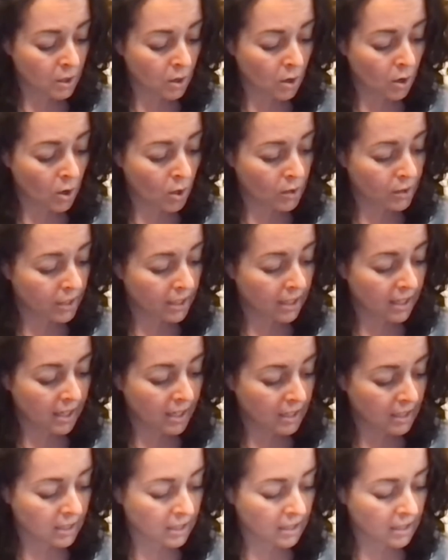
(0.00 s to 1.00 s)
All
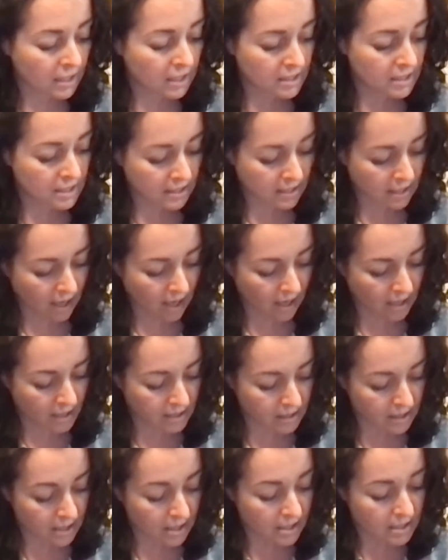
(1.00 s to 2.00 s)
they need is
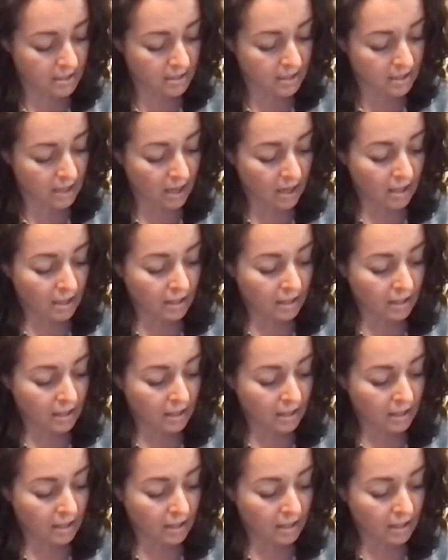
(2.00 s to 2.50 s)
kindness.